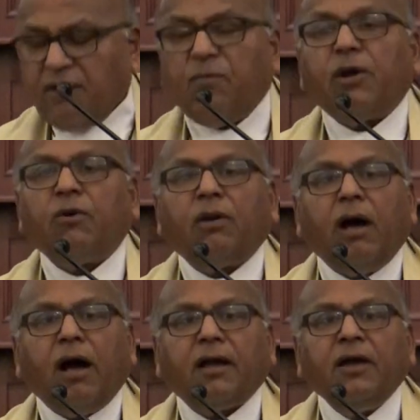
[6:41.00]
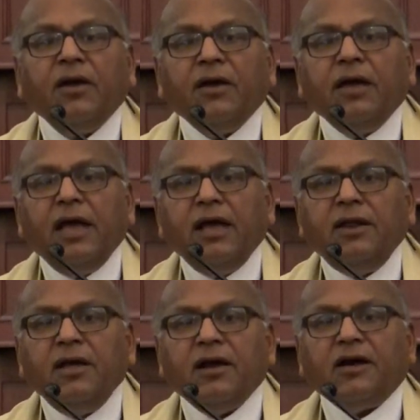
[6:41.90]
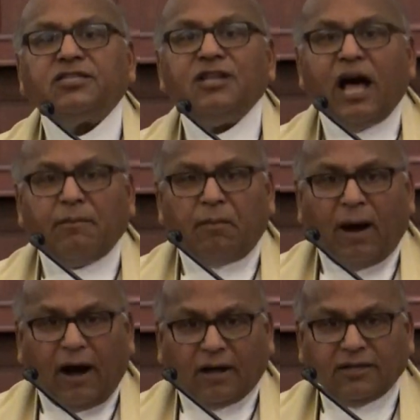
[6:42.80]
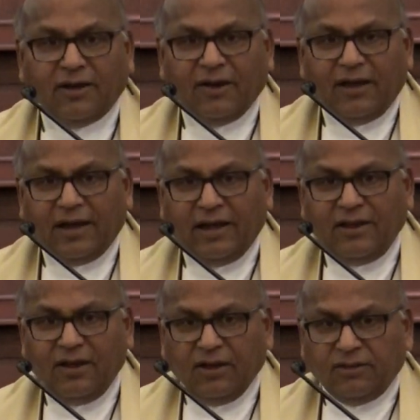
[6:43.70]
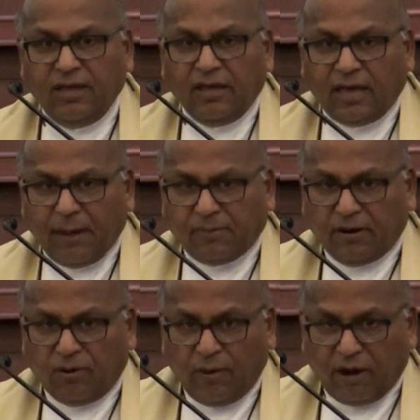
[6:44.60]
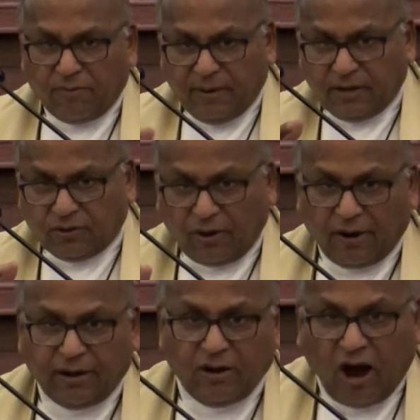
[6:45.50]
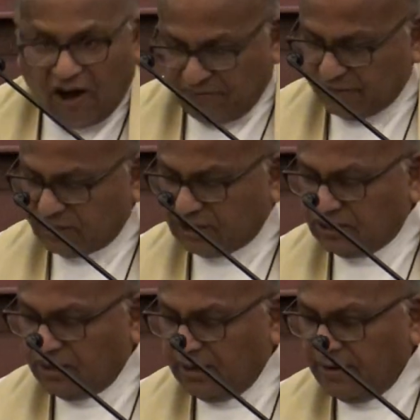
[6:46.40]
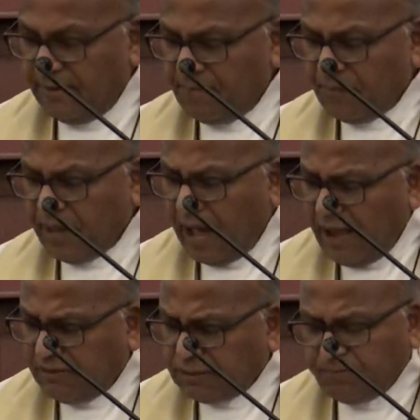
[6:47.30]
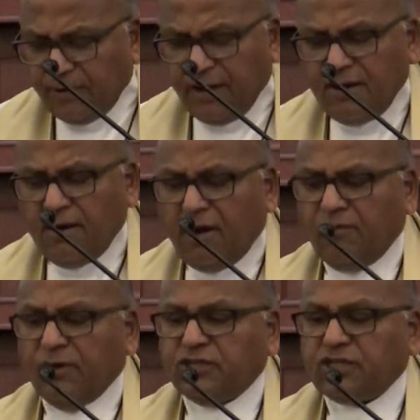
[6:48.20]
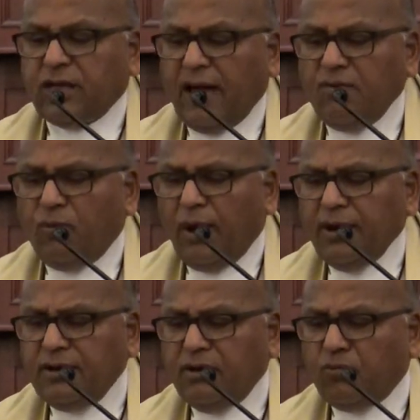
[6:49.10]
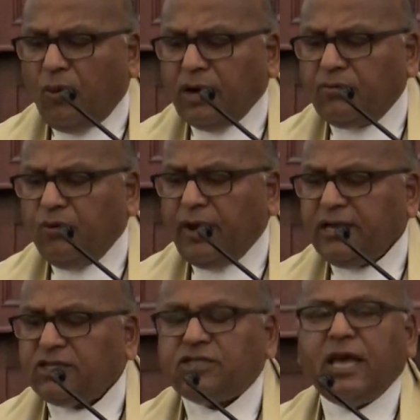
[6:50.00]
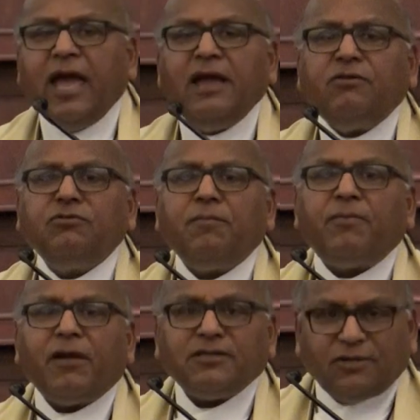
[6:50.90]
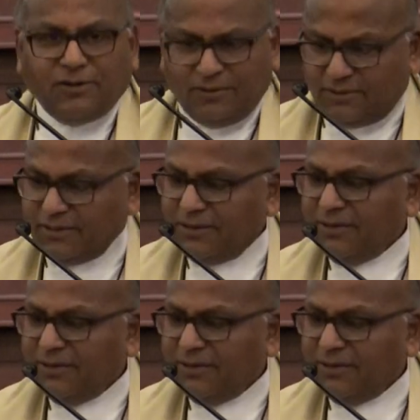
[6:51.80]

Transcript: at 1 o'clock in Islamabad, in the Capital Development Authority office. I was pretty nervous and wondered what would I say to the president.